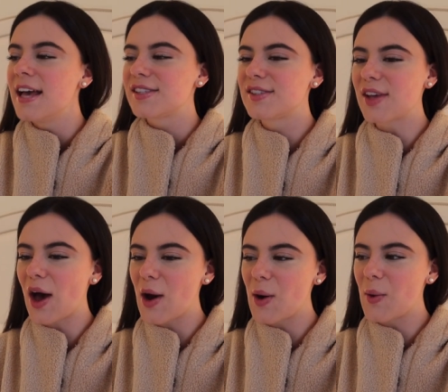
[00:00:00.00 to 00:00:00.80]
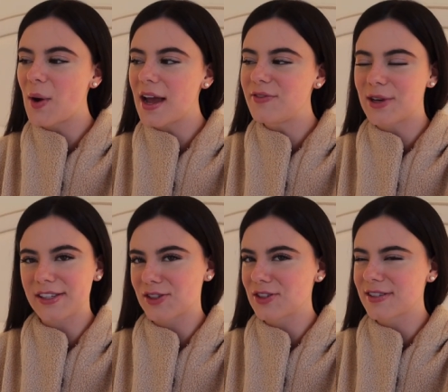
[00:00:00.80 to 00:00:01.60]
So if you
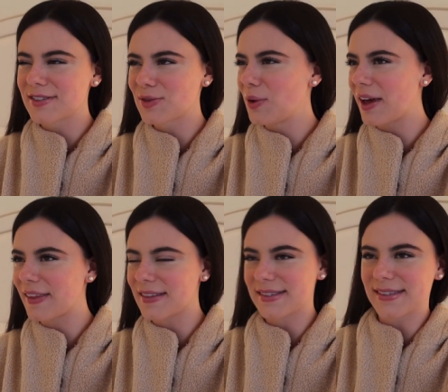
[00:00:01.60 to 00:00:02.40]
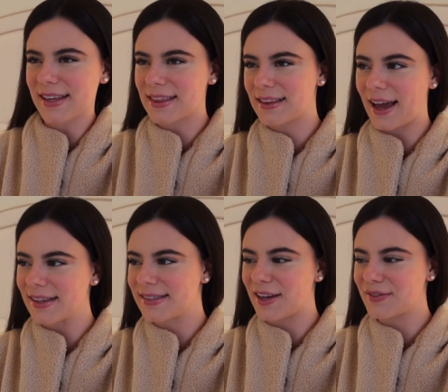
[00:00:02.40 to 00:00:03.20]
guys are in school, I think this is like the
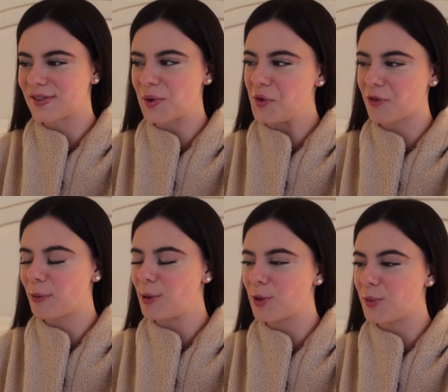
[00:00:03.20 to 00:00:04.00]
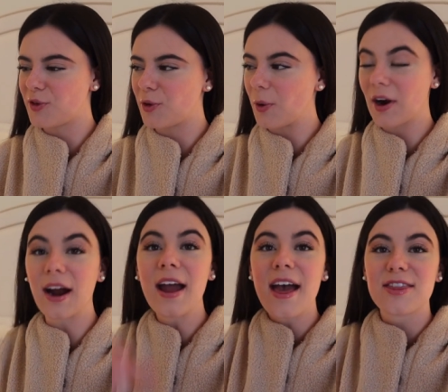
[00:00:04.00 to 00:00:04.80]
last day of school for people
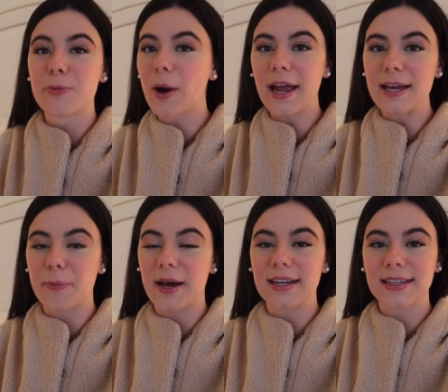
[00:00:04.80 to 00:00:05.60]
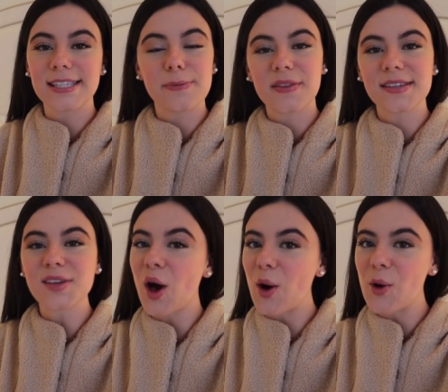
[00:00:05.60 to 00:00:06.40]
before the break. But Elizabeth is
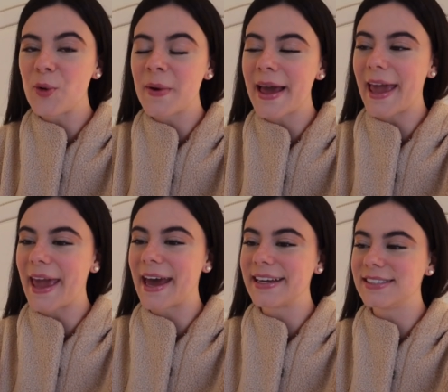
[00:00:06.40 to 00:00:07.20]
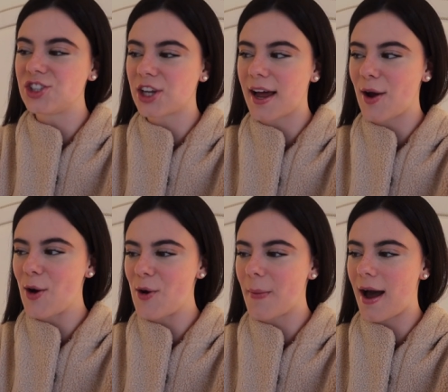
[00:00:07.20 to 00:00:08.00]
home and she got
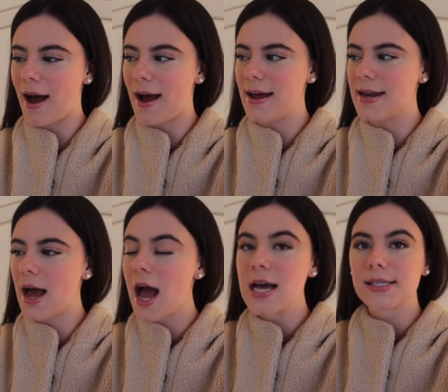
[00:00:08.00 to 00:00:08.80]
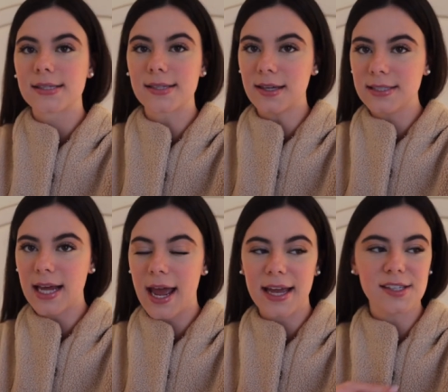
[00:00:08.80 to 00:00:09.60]
home on
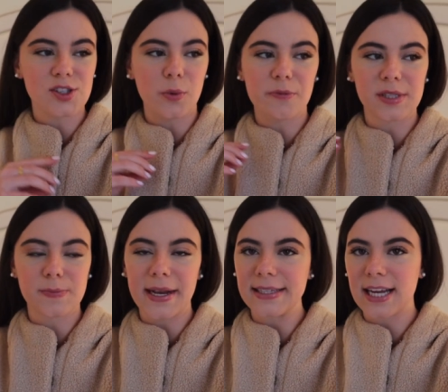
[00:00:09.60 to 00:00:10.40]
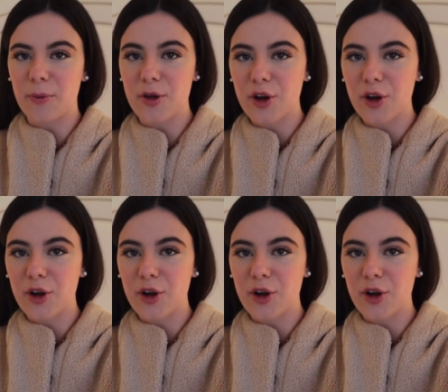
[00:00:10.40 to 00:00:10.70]
Sunday. So we've been spending time with